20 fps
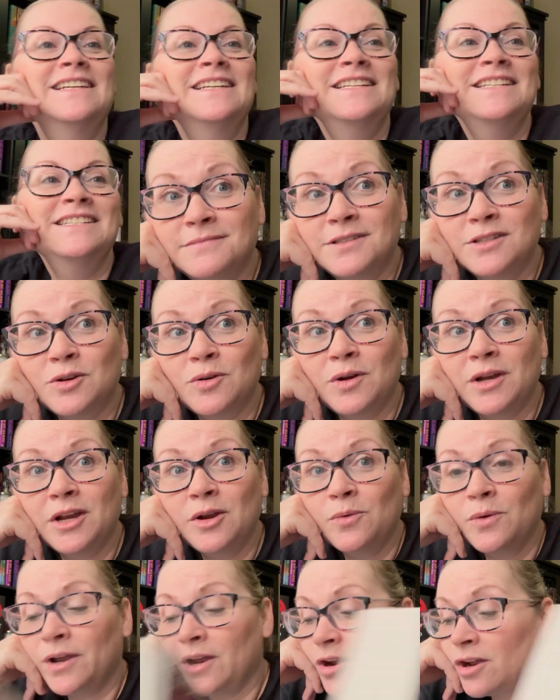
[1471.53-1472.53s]
So here
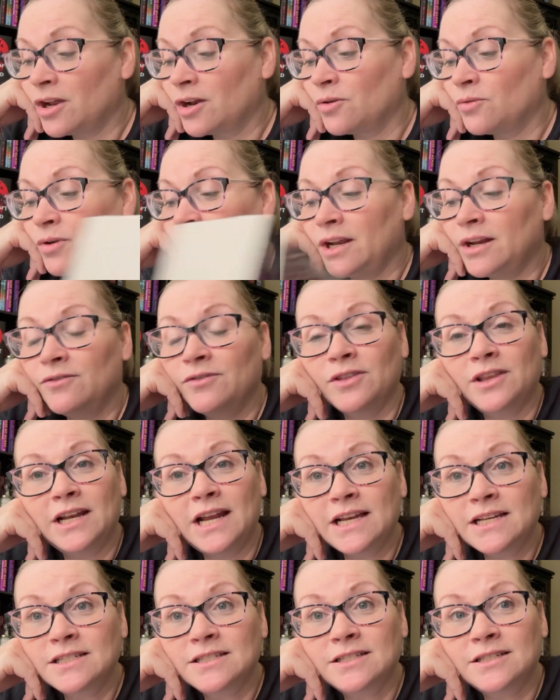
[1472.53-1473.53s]
we are going to read for the
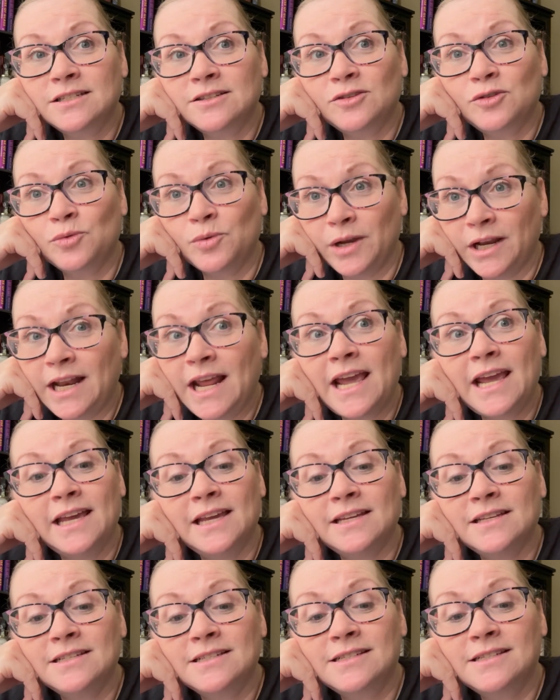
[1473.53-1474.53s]
next 3
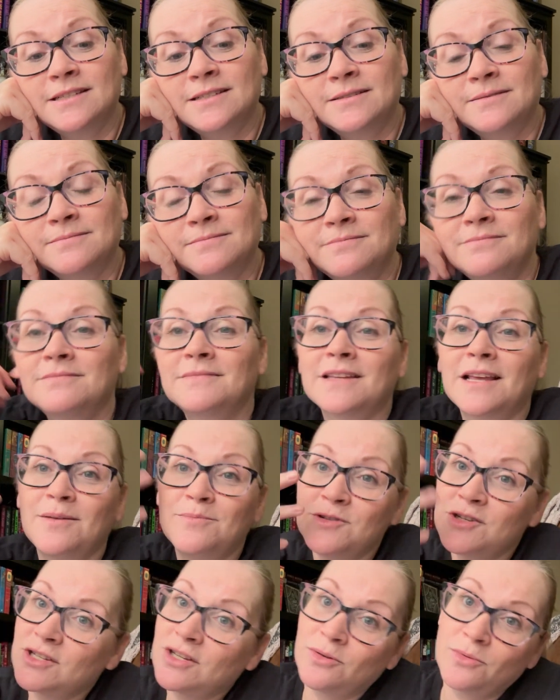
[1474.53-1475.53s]
days. I'm
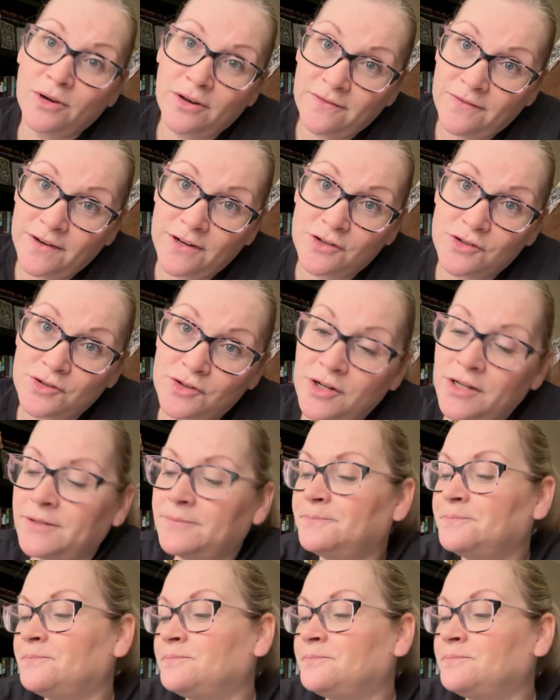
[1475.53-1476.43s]
just going to read Fear Street.